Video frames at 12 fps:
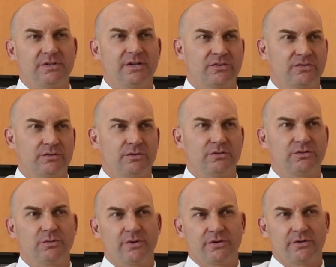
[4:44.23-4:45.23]
Nixle,
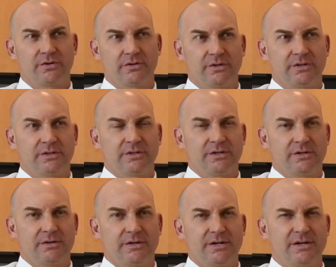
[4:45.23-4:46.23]
Twitter.
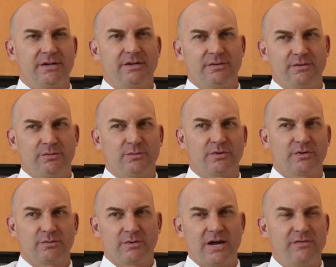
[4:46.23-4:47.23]

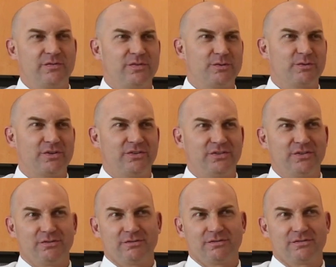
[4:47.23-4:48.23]
We're having fun with it too.